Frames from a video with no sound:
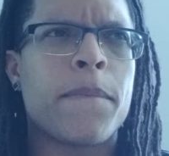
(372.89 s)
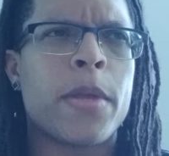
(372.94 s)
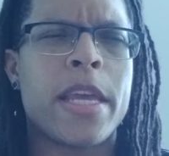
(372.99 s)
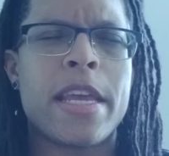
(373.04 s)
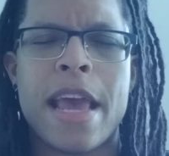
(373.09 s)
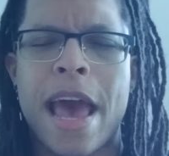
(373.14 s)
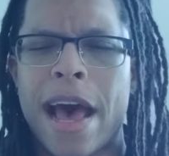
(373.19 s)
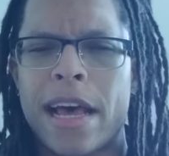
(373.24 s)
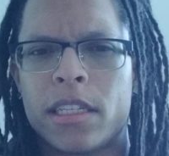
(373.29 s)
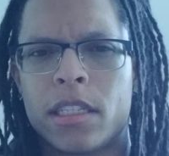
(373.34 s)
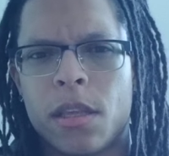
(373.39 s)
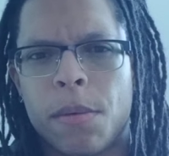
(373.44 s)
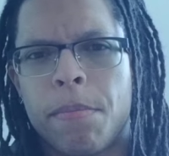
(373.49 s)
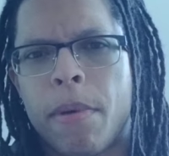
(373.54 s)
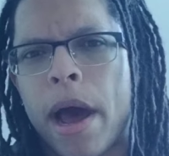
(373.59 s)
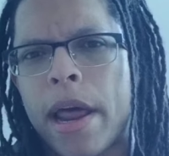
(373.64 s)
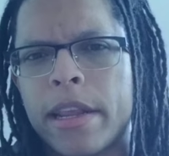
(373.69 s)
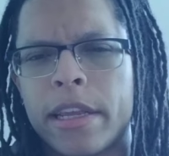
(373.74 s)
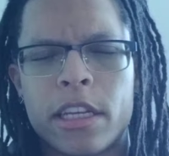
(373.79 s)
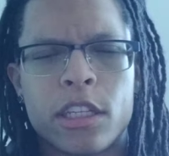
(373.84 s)
he has the
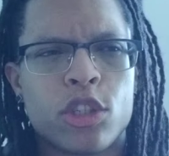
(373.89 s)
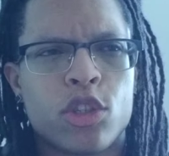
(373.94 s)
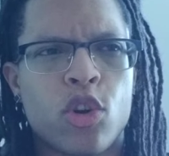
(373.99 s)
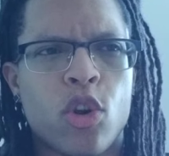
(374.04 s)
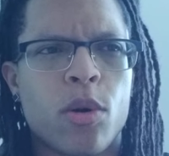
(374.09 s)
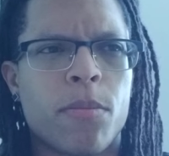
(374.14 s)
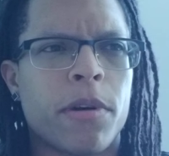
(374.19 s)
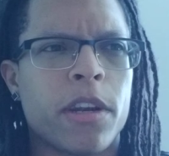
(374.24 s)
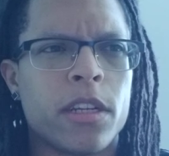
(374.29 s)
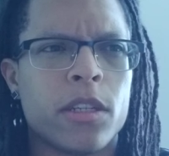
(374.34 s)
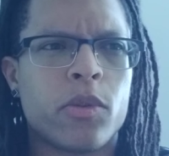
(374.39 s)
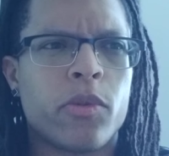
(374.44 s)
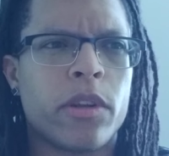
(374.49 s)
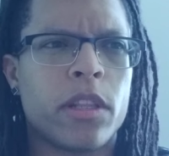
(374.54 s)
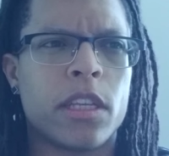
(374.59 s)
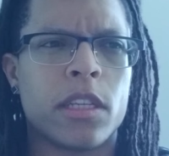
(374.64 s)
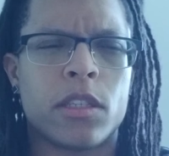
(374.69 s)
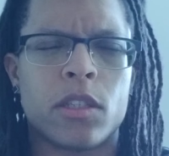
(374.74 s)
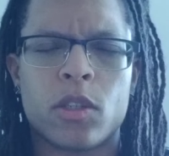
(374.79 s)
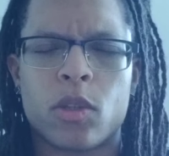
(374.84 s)
body control, but he's
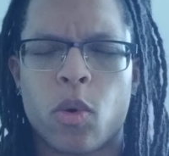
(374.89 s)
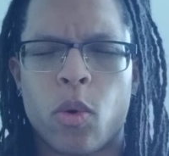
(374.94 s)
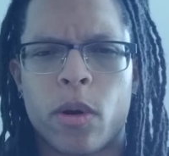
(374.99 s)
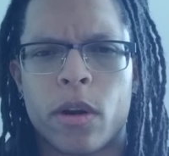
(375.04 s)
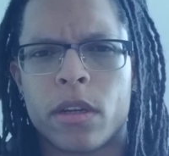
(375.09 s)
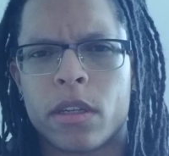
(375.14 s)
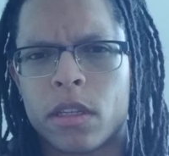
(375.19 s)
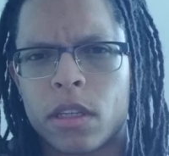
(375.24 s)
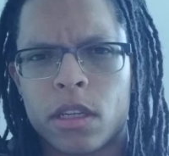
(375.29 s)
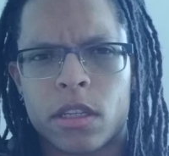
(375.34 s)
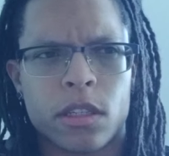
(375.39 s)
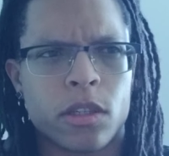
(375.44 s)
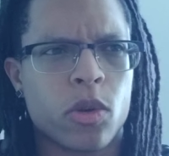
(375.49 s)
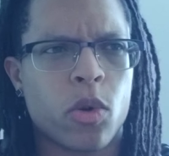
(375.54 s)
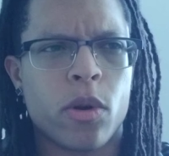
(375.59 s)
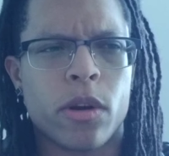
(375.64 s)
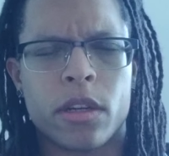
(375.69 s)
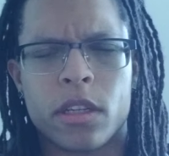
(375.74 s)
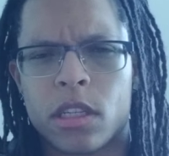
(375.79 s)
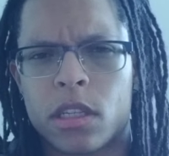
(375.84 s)
really
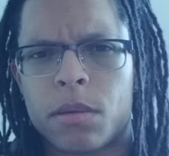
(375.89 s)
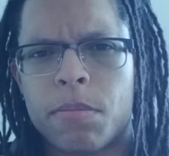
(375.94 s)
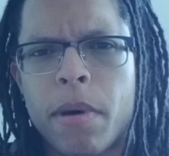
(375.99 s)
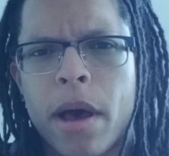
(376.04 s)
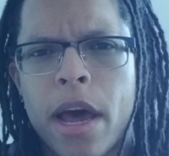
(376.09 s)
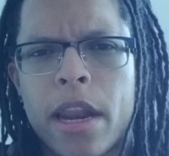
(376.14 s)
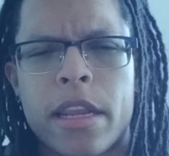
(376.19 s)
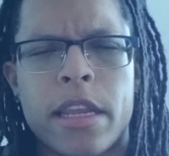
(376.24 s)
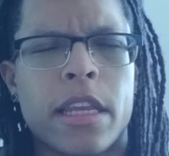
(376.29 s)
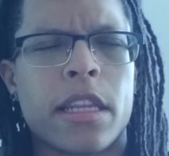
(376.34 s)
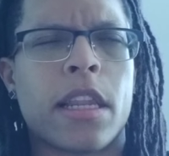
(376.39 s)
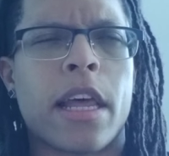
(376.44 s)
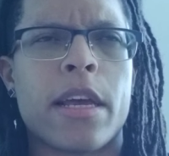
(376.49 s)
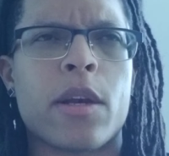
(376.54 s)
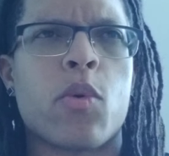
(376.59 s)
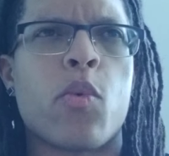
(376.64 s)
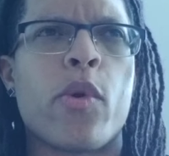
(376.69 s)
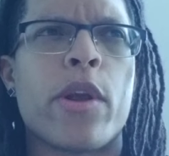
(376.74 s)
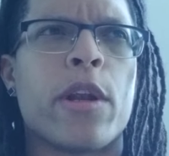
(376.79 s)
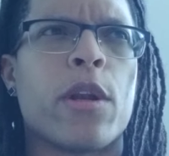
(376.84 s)
contorting his body in
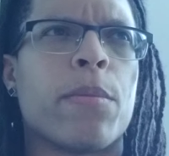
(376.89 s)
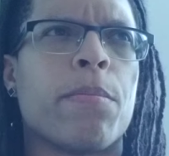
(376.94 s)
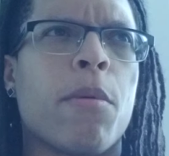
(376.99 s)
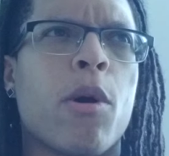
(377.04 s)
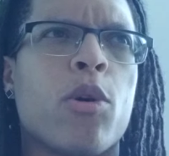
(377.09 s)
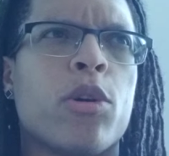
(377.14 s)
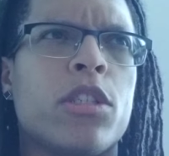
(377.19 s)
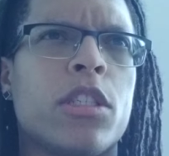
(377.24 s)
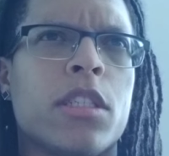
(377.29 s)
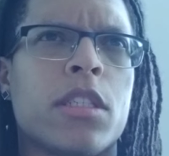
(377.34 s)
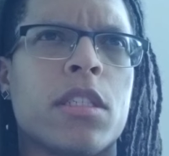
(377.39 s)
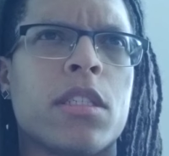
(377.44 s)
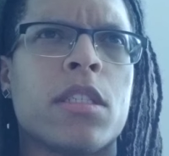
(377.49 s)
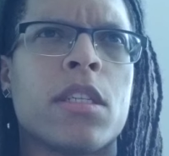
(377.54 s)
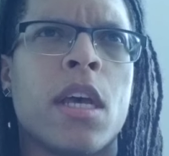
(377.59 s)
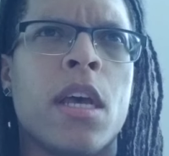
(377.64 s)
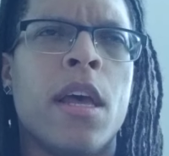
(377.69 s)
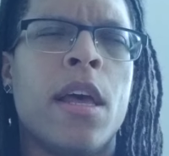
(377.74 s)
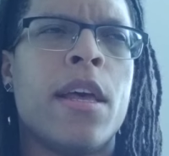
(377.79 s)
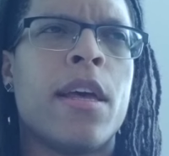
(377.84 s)
like weird motions
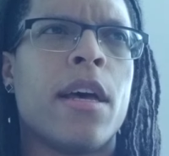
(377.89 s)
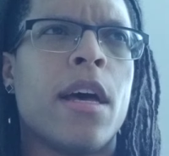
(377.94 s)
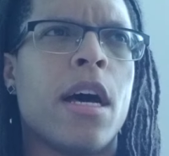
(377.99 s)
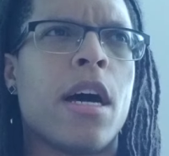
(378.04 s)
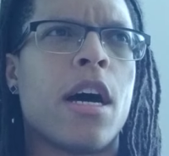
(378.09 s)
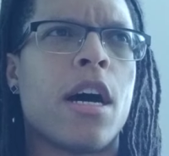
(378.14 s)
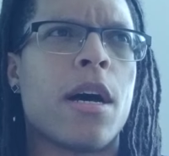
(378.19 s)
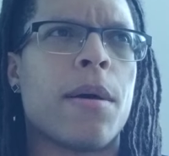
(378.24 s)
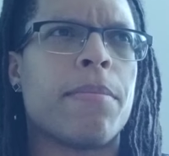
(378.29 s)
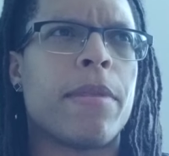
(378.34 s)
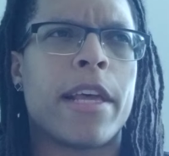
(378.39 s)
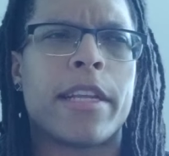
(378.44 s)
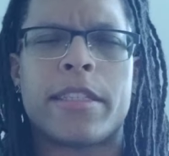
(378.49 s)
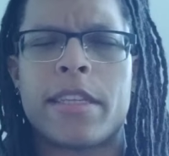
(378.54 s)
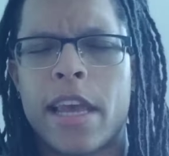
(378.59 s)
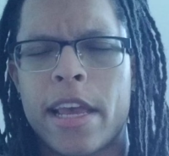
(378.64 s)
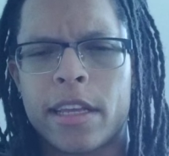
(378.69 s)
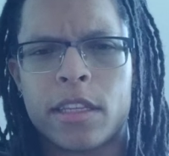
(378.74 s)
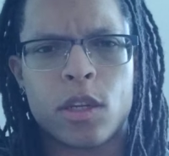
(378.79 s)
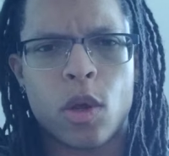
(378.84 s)
that
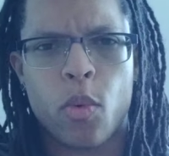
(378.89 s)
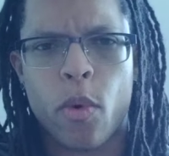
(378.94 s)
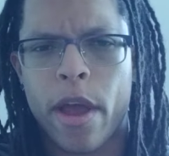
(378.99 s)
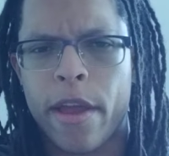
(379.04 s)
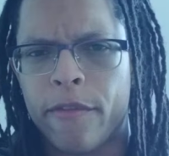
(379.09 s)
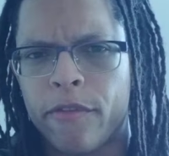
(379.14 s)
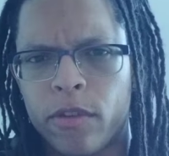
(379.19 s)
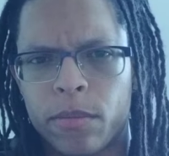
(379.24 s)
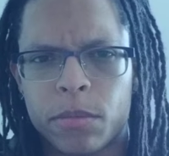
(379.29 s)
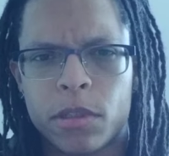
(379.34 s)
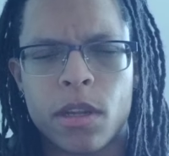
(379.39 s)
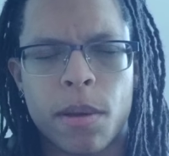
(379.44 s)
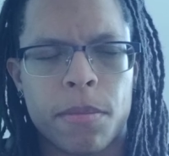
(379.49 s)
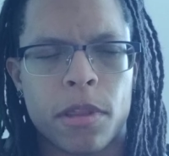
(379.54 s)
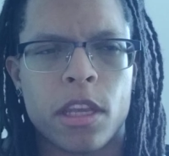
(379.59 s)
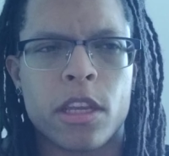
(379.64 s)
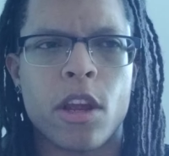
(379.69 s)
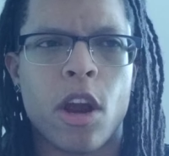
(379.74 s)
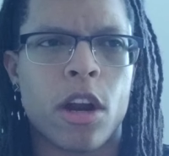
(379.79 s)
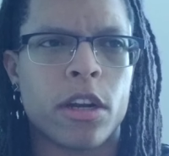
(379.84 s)
takes away from some
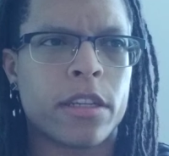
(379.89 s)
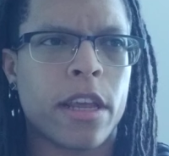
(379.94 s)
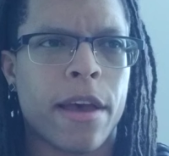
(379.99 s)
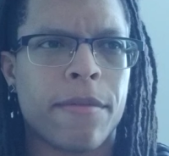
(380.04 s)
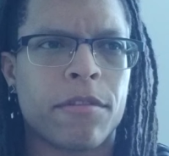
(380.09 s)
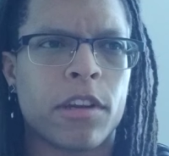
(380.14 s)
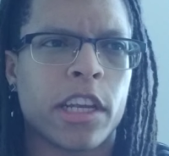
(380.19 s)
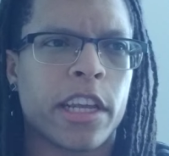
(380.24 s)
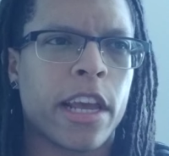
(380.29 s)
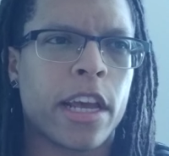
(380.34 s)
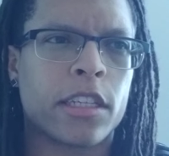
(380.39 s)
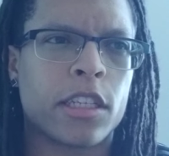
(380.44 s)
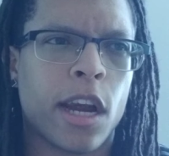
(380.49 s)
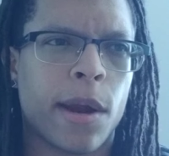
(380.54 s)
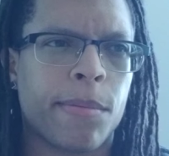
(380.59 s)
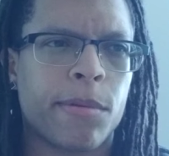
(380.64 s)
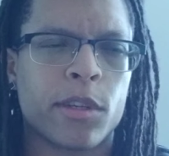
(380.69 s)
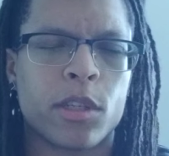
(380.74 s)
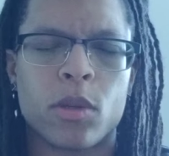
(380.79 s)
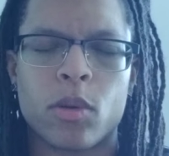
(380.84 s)
of the yards after catch
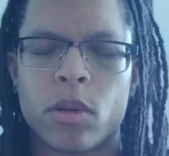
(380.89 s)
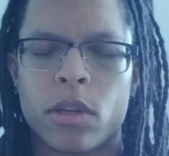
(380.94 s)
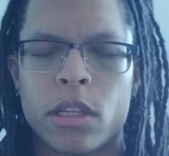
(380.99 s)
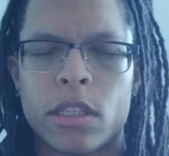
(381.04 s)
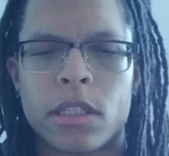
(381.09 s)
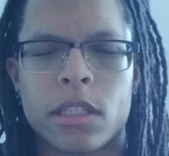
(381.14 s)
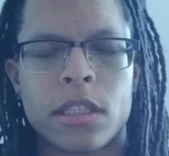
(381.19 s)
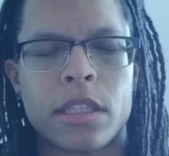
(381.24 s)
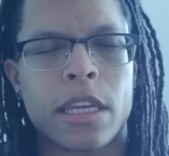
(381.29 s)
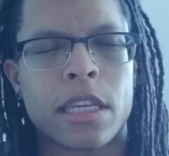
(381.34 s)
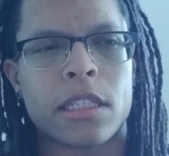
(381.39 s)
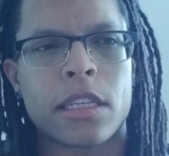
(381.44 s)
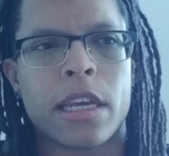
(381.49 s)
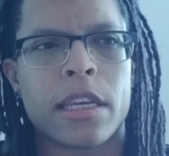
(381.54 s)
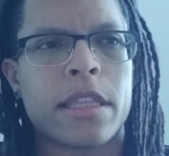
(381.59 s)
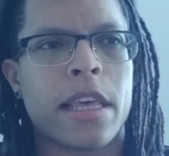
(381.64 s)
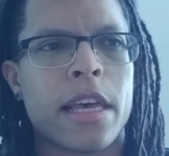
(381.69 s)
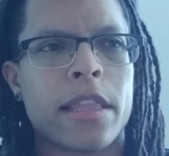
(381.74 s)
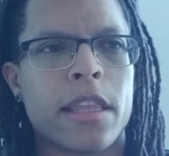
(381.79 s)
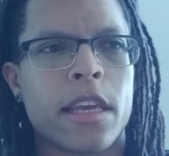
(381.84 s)
opportunities and things
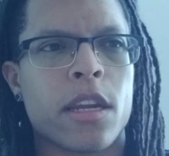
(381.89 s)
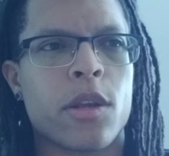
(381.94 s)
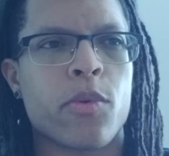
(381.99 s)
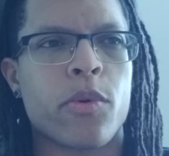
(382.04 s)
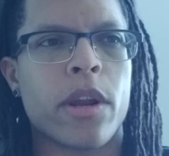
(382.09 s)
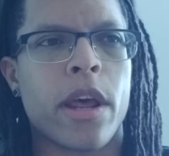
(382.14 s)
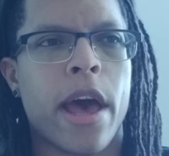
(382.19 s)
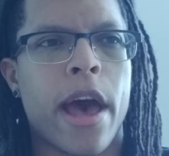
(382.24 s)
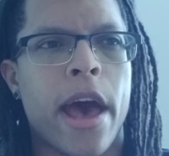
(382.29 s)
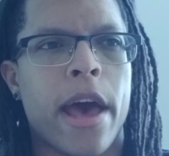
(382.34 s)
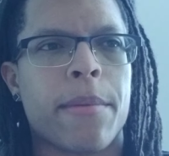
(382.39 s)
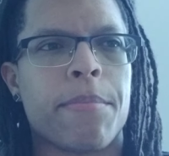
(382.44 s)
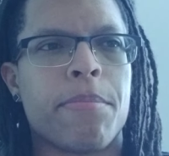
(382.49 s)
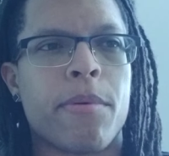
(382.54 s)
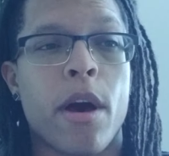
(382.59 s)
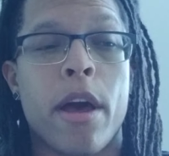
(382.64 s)
like that that he would have had.